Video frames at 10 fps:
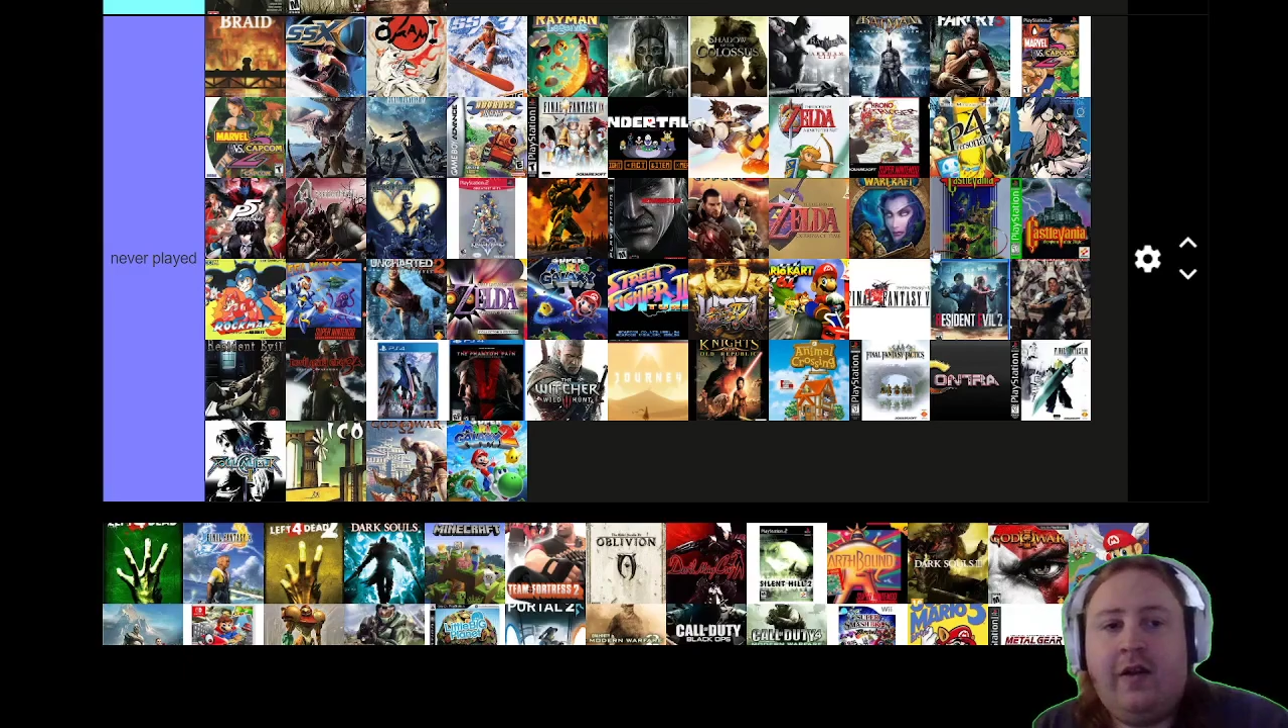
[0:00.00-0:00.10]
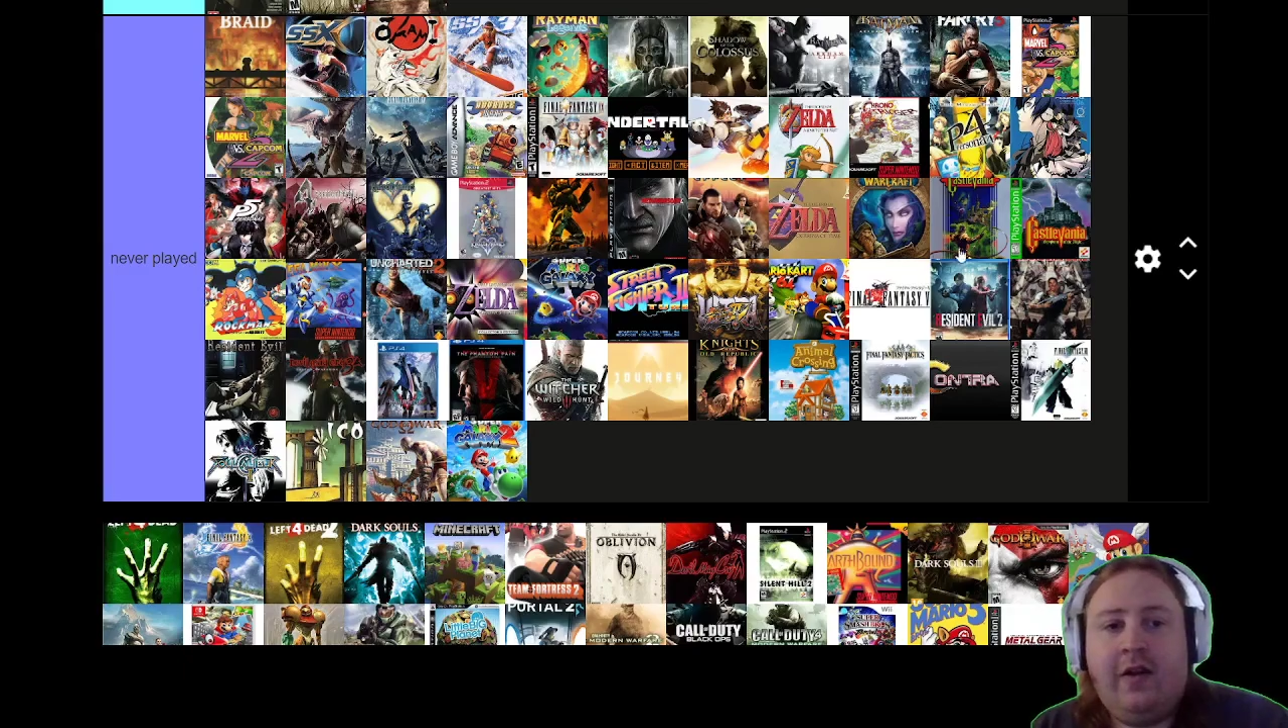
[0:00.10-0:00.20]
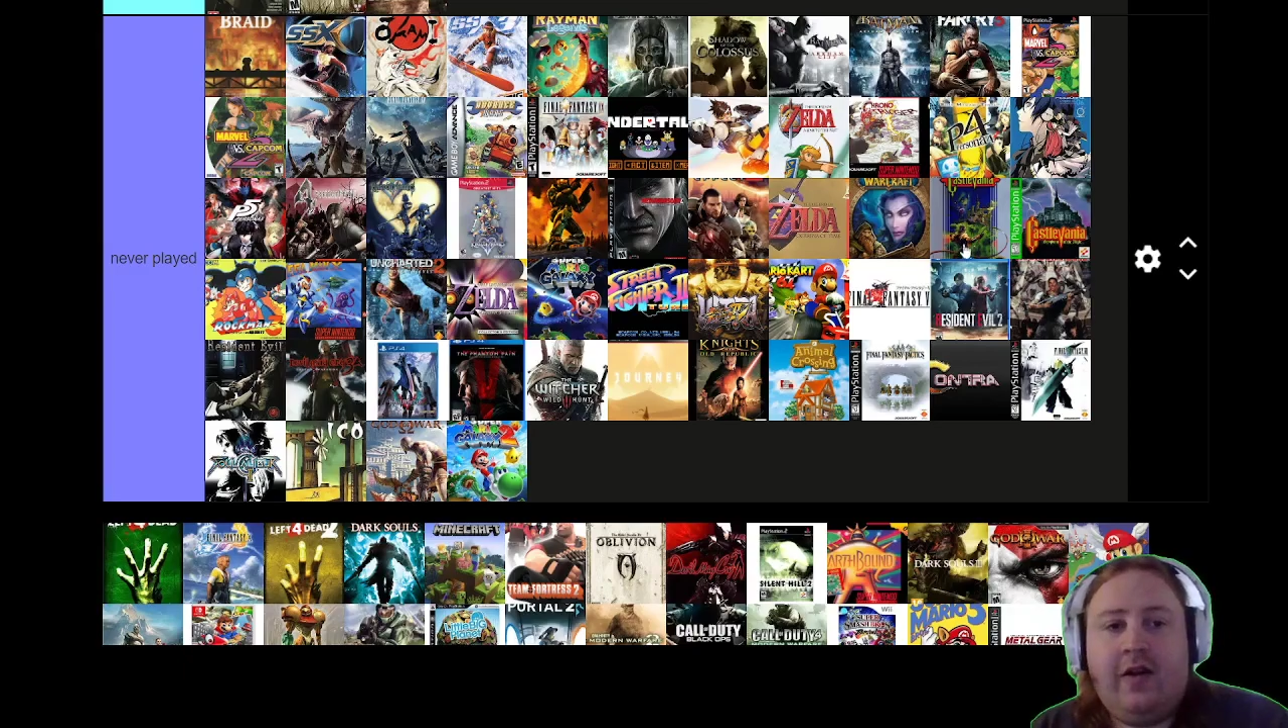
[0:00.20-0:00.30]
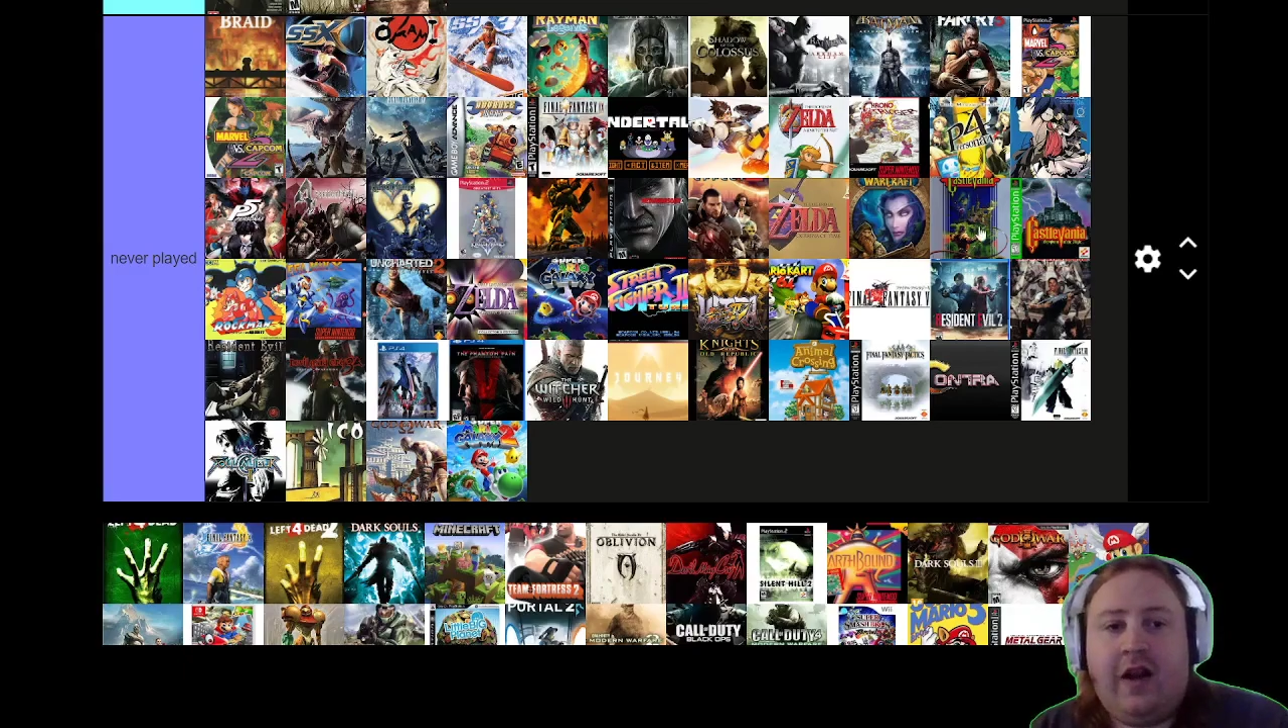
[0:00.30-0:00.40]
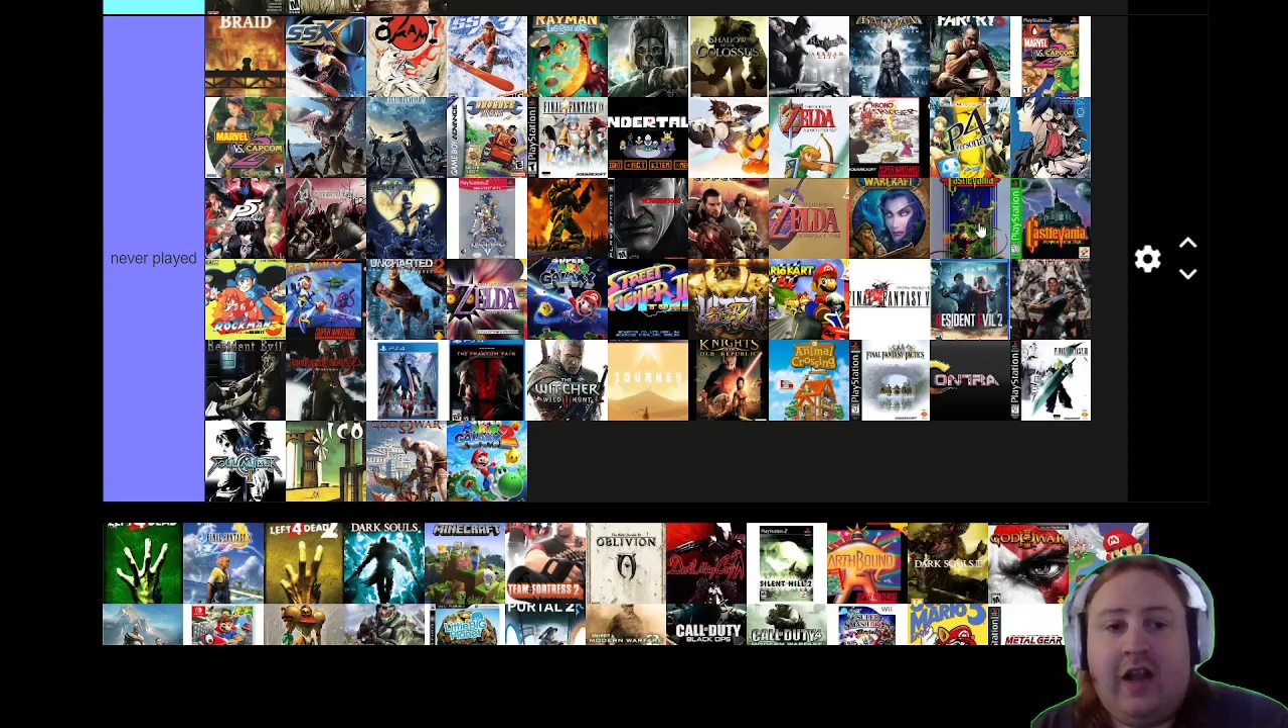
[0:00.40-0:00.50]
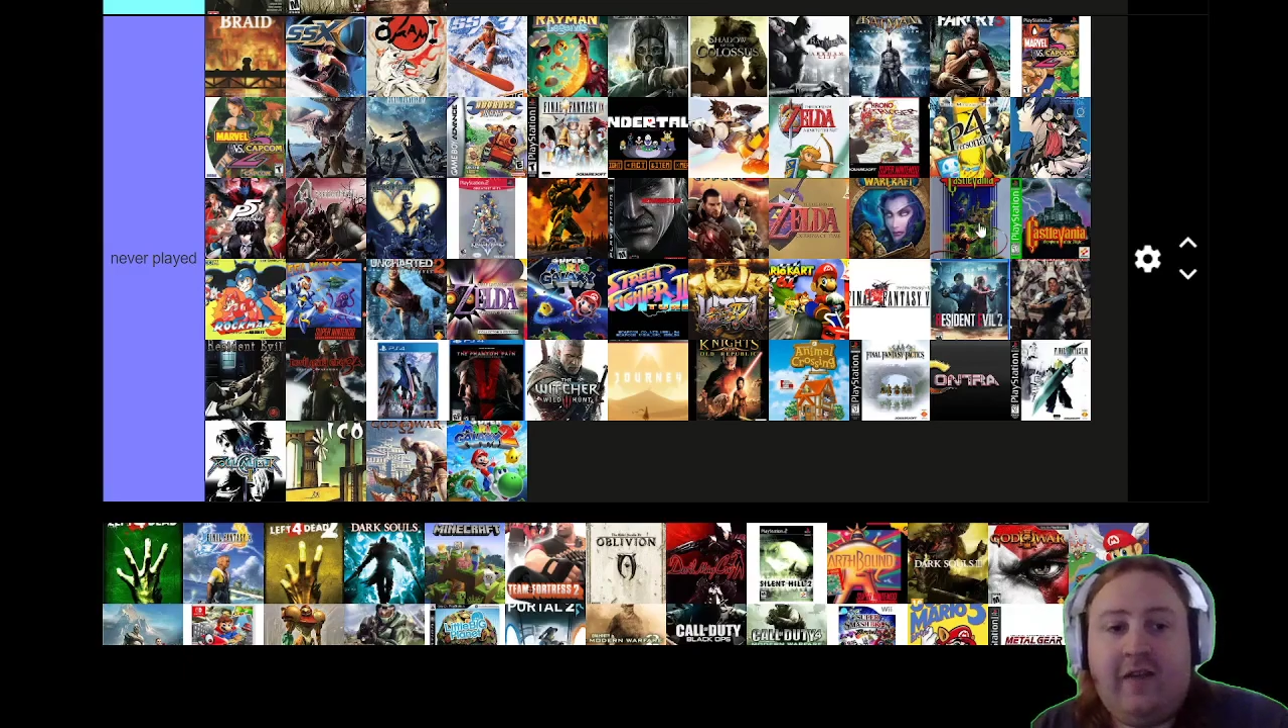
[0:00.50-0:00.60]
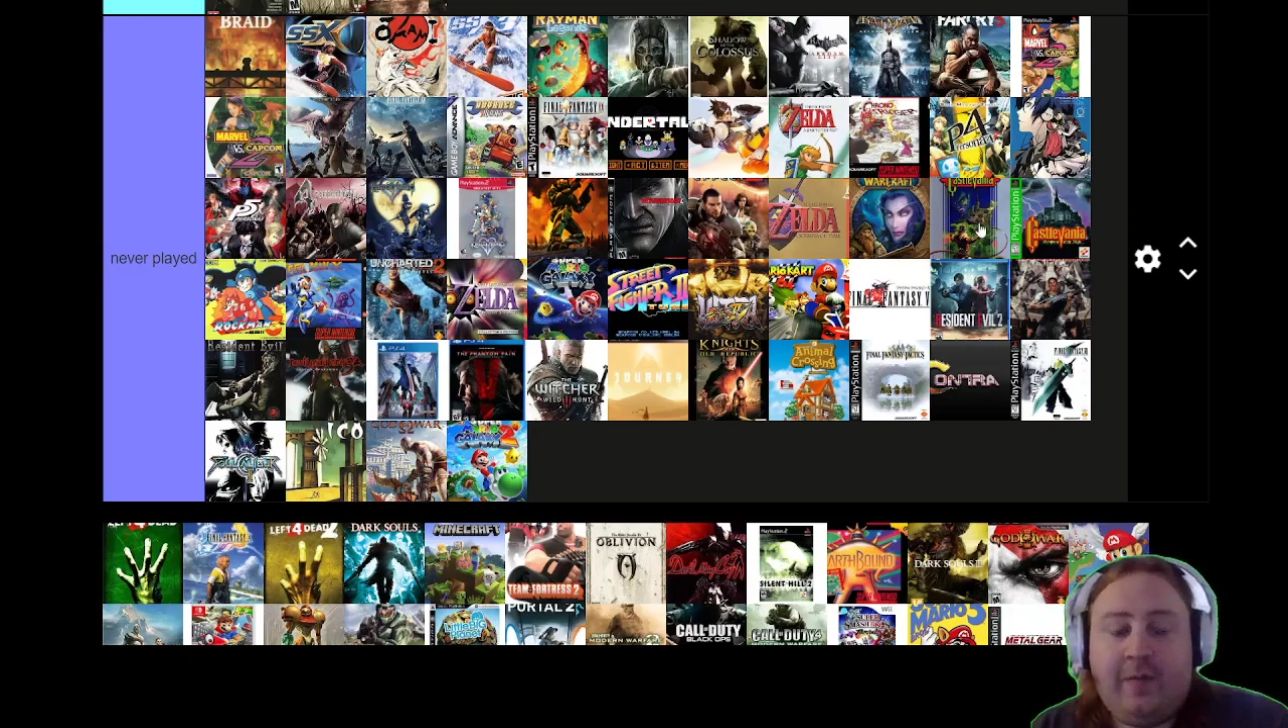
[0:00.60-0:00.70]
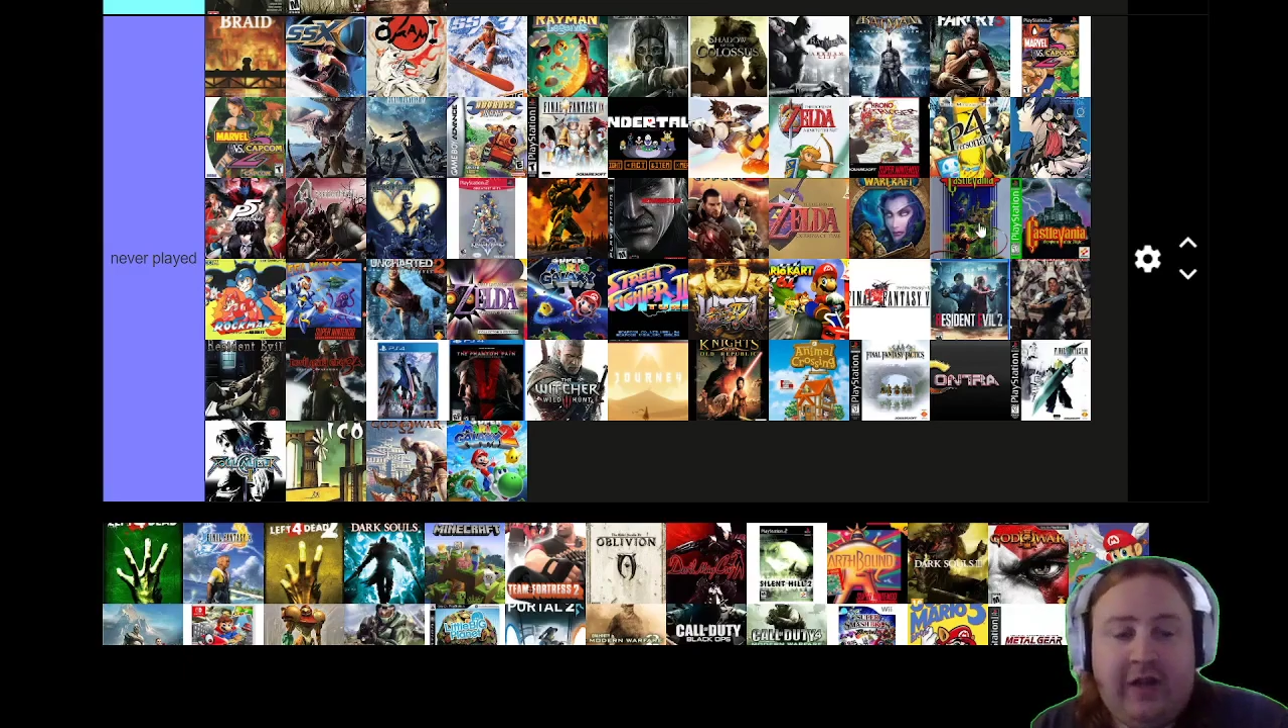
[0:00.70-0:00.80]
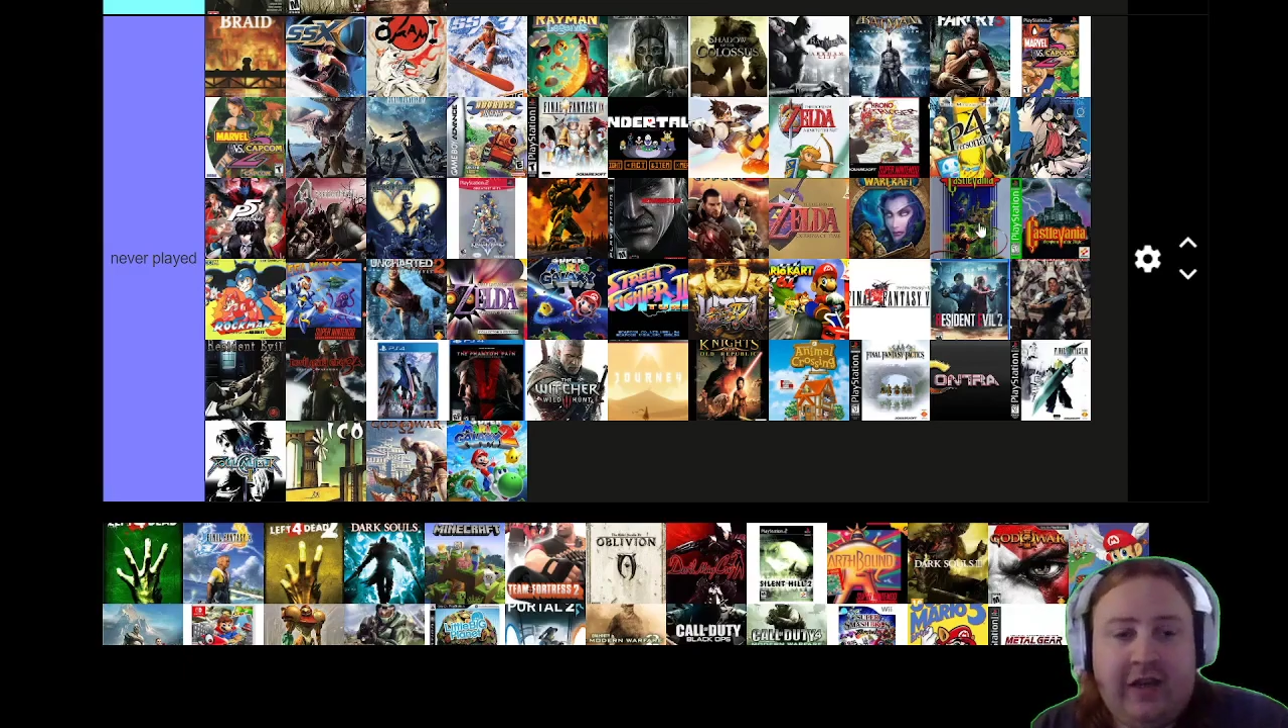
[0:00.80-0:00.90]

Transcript: I haven't played